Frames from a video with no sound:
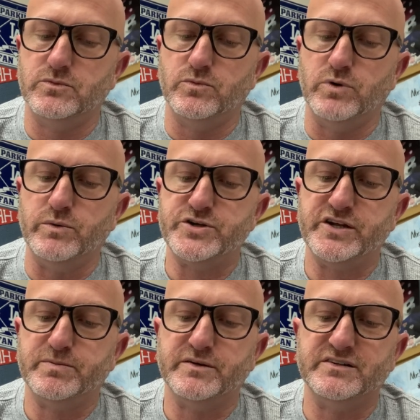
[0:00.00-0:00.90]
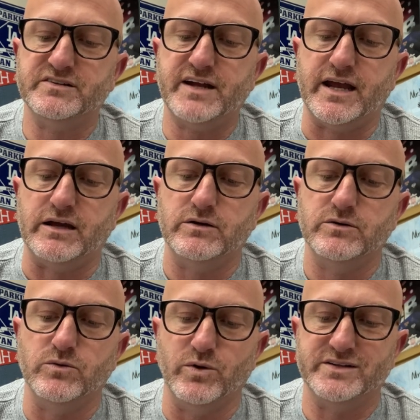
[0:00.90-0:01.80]
What was she supposed to say?
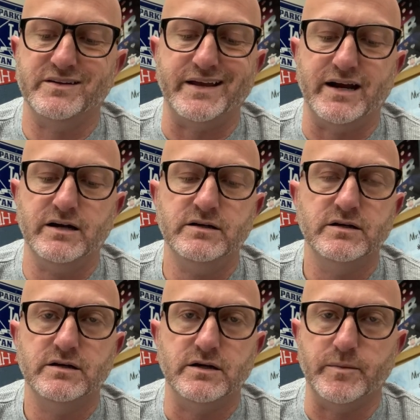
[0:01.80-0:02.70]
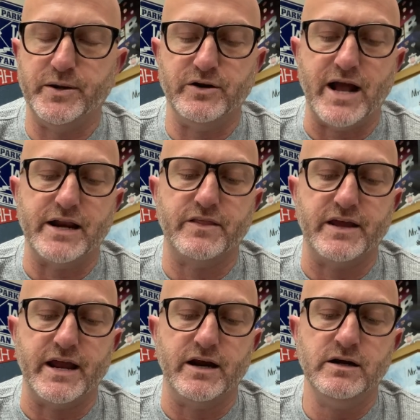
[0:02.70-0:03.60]
Wasn't there? Appeared out of
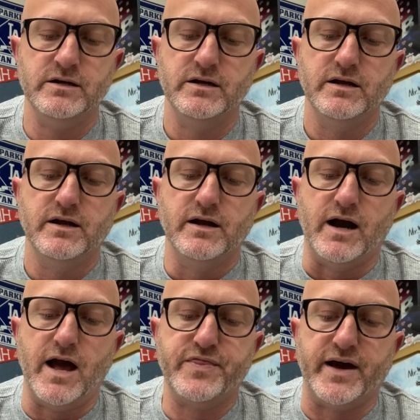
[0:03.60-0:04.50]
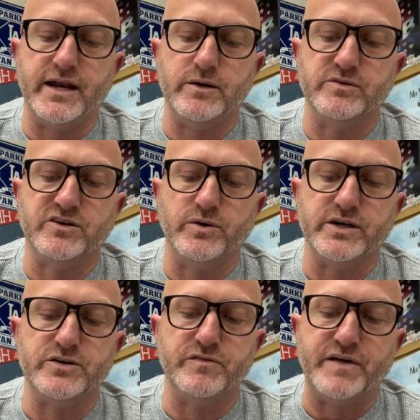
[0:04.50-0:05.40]
the air? "I thought it was
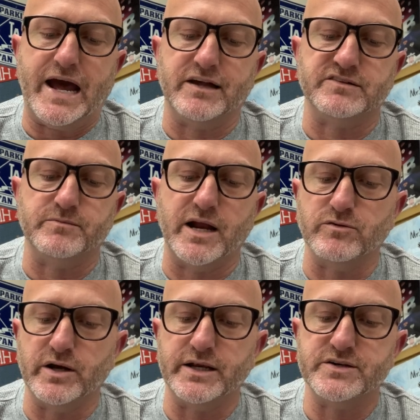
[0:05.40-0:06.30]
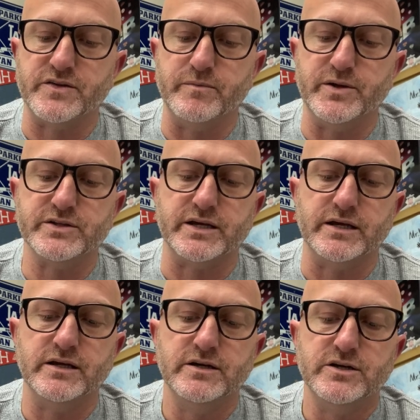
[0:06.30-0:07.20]
going too fast and might run into the
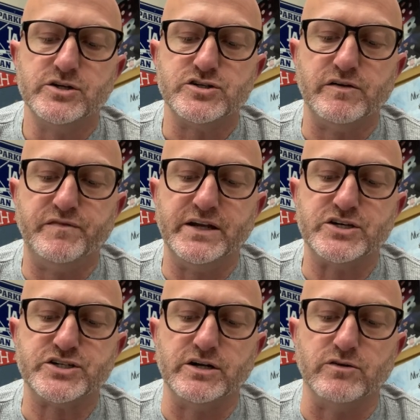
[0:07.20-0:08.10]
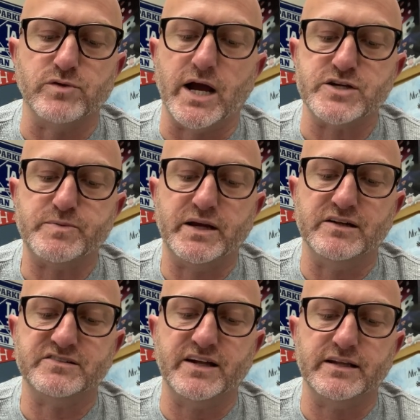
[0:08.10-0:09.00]
building." She finished in a rush
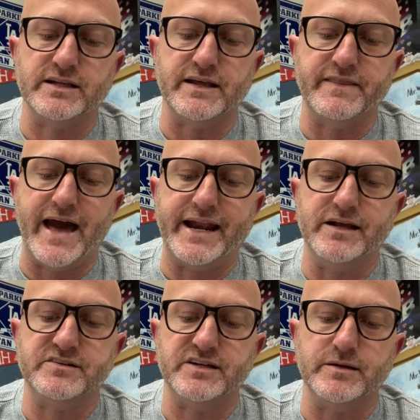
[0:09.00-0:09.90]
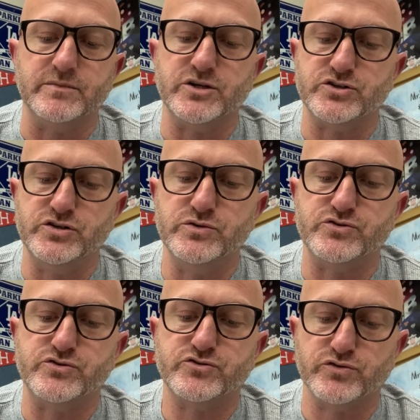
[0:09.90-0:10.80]
because suddenly that had seemed too
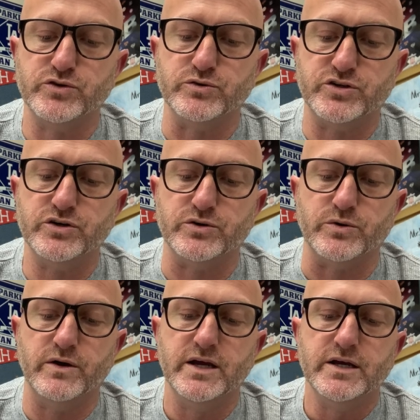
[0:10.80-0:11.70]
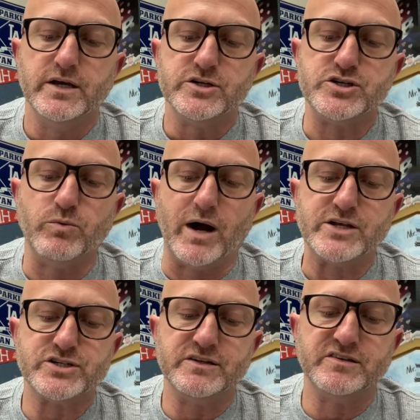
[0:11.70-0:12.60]
true too. She
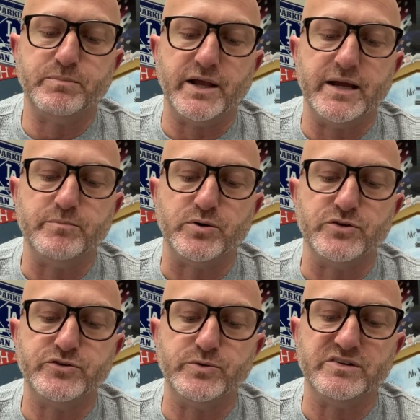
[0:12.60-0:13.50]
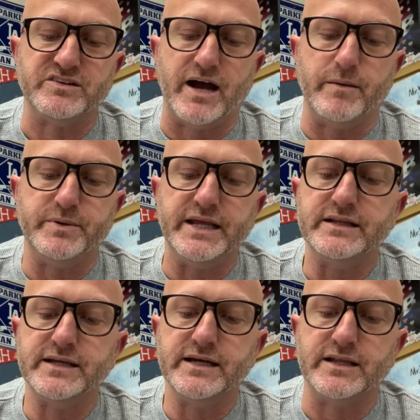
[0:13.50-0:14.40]
watched as the plane pulled to a stop,
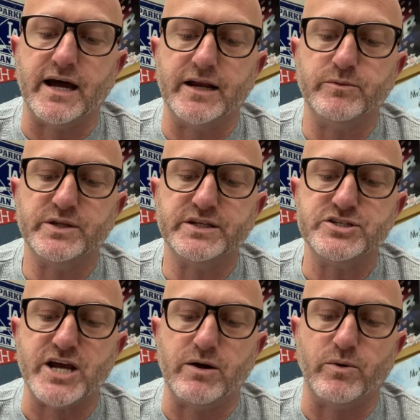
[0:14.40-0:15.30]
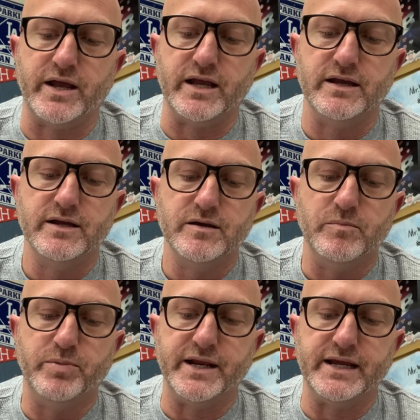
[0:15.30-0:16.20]
neatly aligned with the jetway,
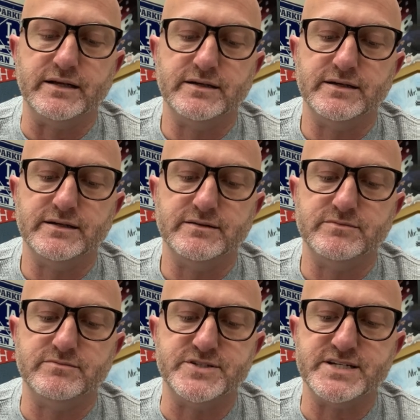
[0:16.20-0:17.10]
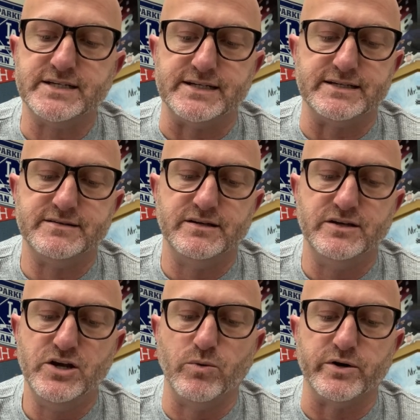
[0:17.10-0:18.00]
but it
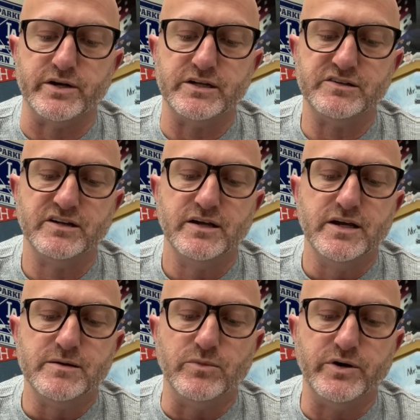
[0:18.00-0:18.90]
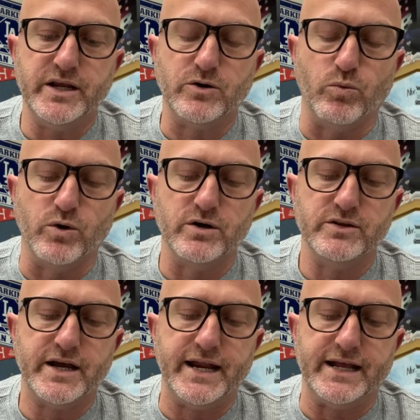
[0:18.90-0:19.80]
didn't. No worries. Monique
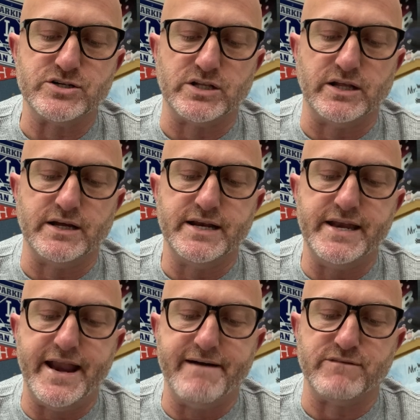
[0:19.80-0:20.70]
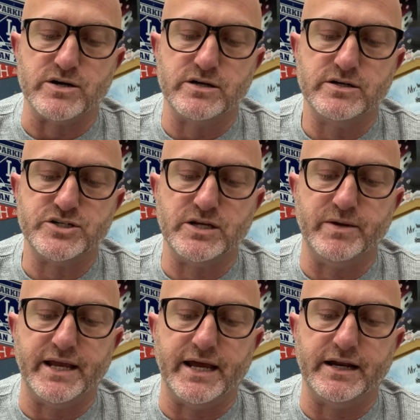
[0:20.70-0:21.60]
whirled on Angela. "Never," she
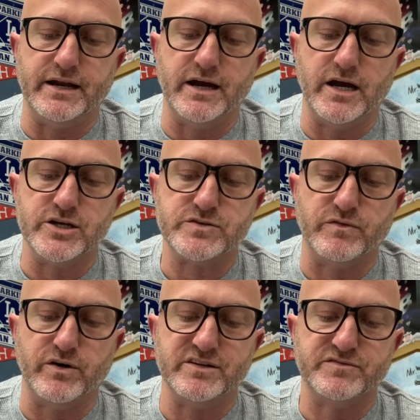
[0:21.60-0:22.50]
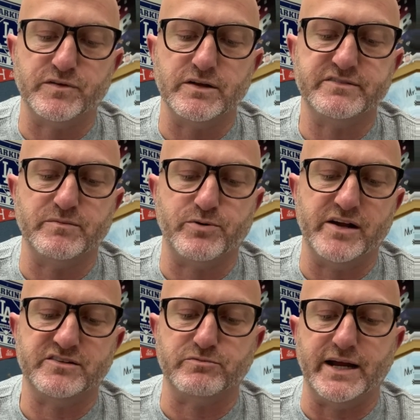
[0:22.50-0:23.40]
began in a hushed voice, full of
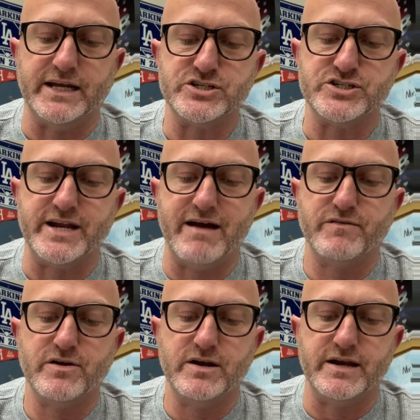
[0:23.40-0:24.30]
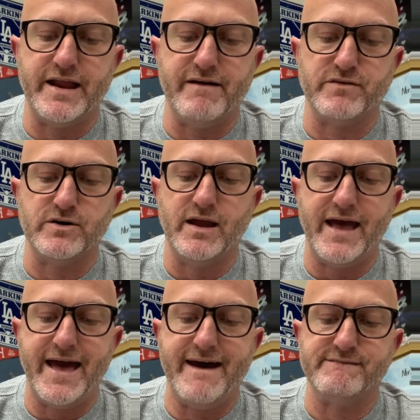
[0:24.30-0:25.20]
suppressed rage. "Never, never,
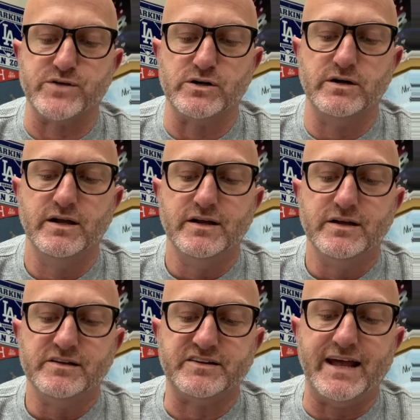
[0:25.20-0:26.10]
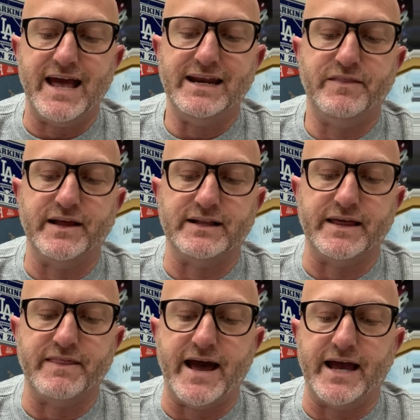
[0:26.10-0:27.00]
ever say anything
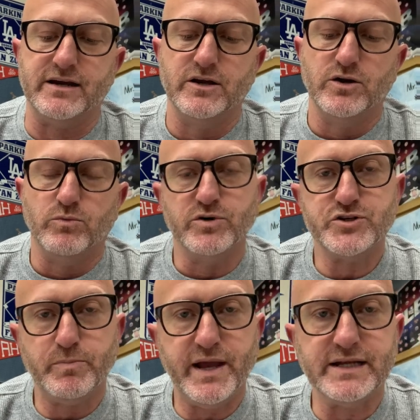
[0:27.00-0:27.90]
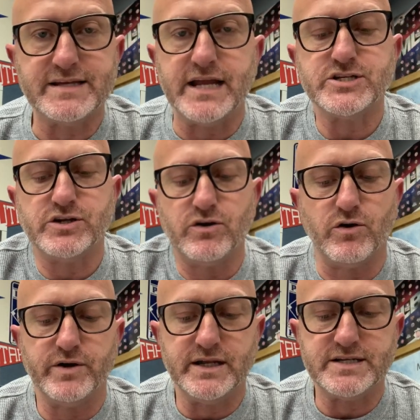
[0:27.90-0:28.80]
like that. Weren't you paying attention in
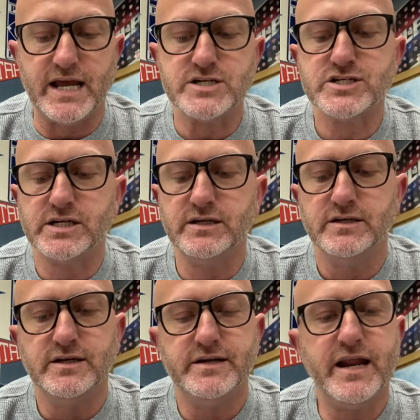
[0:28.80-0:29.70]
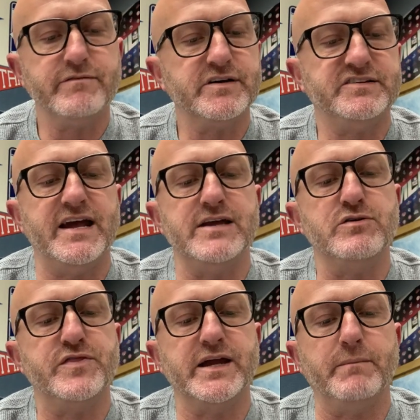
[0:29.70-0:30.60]
orientation? Never say
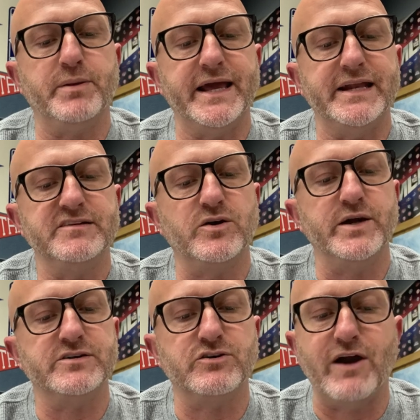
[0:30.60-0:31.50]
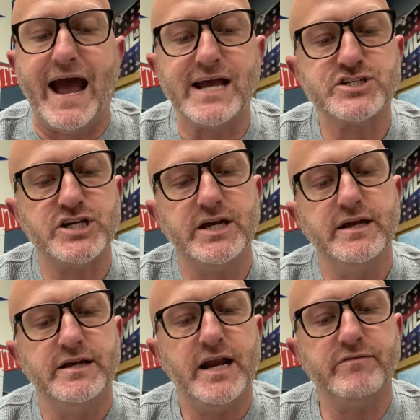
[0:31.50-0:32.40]
you think a plane is going to crash.
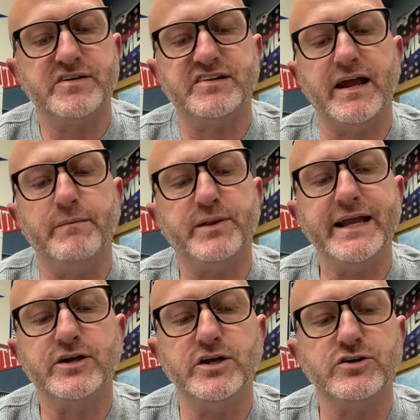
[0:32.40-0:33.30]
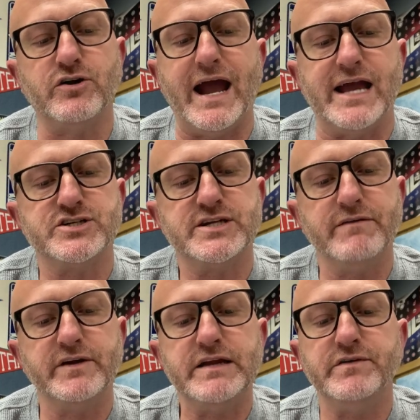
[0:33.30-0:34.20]
Never say a plane could crash.
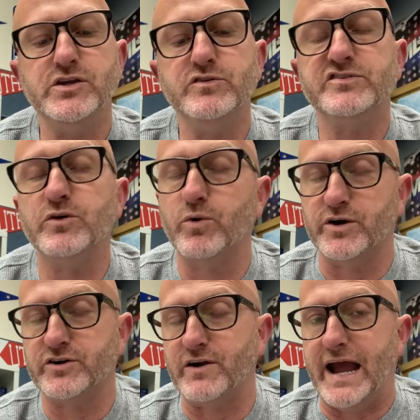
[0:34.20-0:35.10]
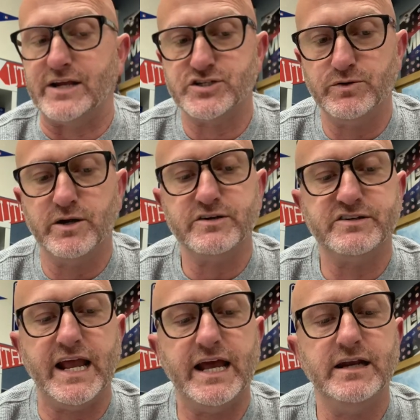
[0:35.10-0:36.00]
Never even use the word crash. Do you
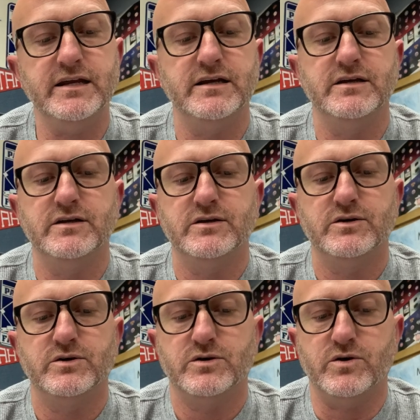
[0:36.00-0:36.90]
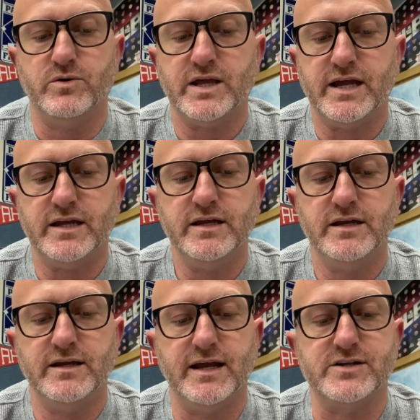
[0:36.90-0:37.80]
understand?" "Okay,"
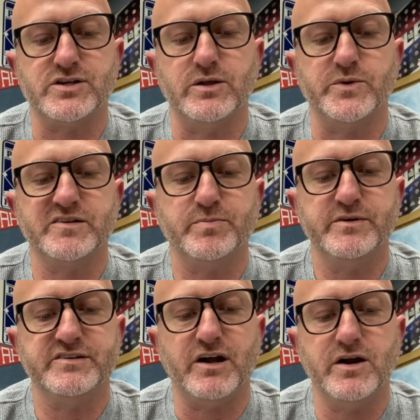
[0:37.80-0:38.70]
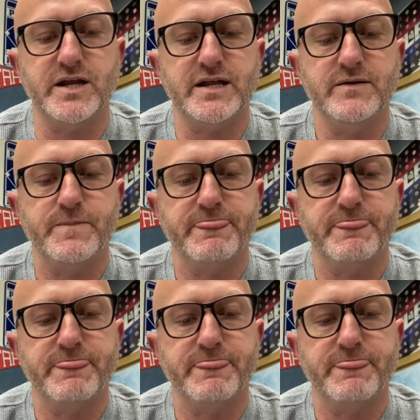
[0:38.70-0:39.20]
Angela whispered. "Sorry."